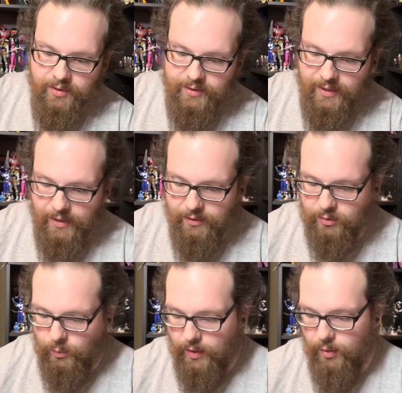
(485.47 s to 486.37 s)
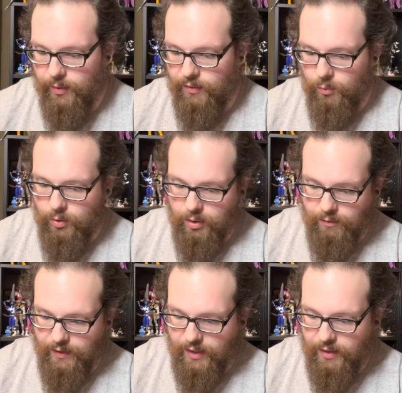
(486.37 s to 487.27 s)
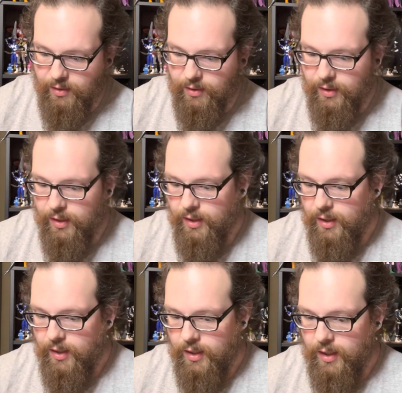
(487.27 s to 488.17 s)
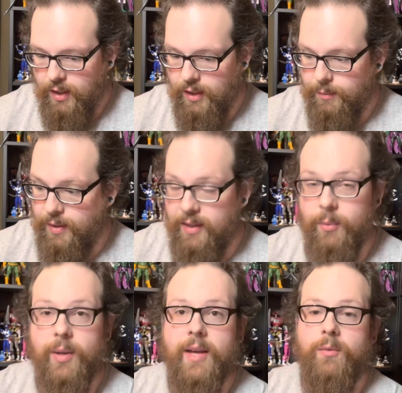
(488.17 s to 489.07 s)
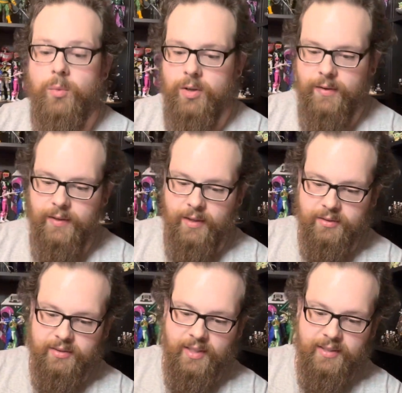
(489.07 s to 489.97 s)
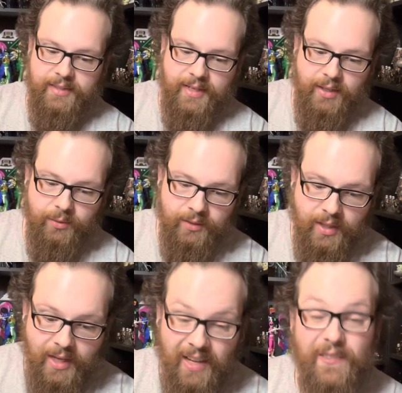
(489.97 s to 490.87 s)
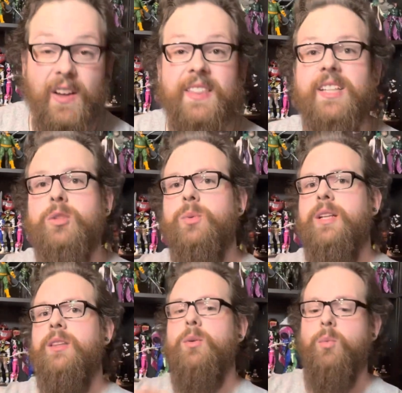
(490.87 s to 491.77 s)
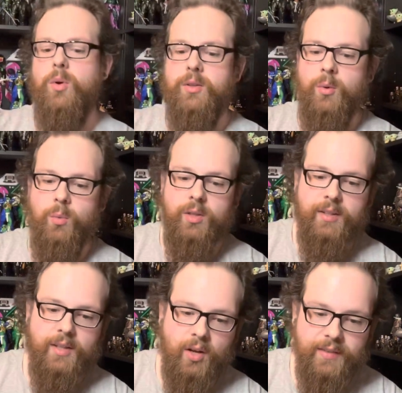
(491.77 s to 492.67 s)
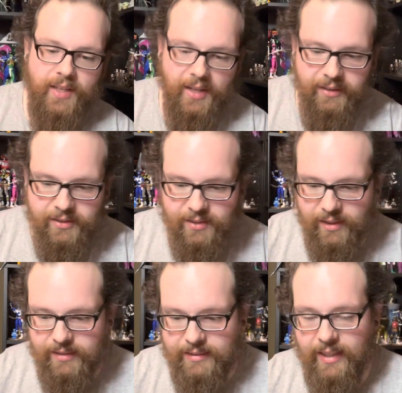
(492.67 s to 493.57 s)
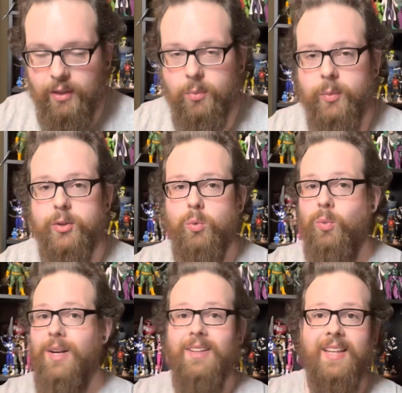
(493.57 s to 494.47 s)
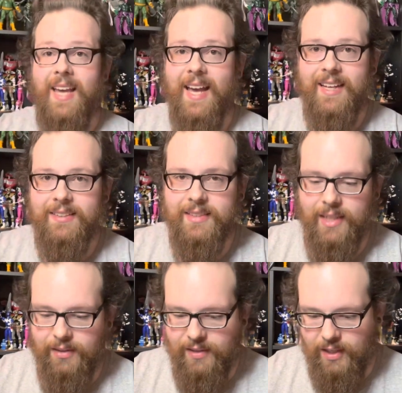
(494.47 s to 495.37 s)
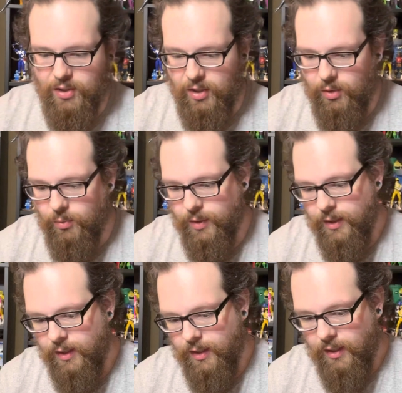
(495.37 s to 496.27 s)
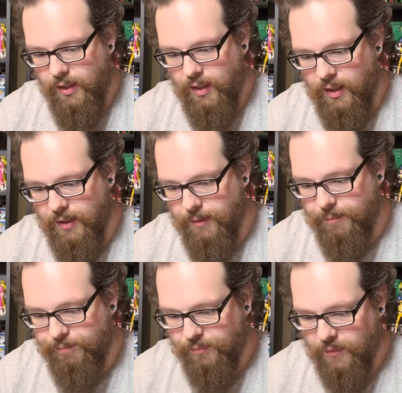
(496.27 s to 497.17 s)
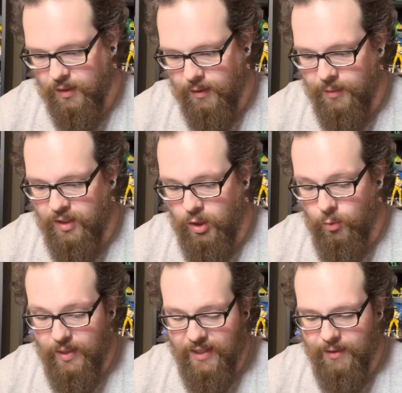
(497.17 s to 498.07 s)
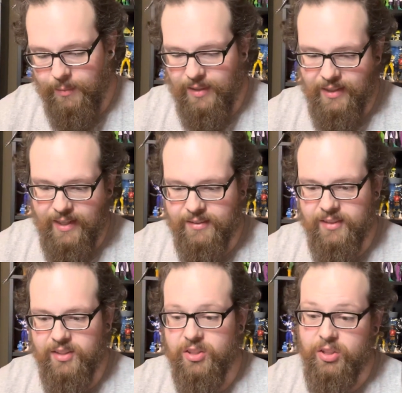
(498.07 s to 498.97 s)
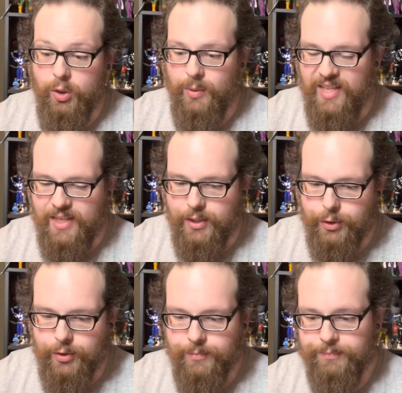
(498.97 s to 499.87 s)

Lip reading: in town as well. We have one over here, and then we have one on the other side of town. I found this one and the one on the other side of town, which rarely has anything new. I guess this is new-ish.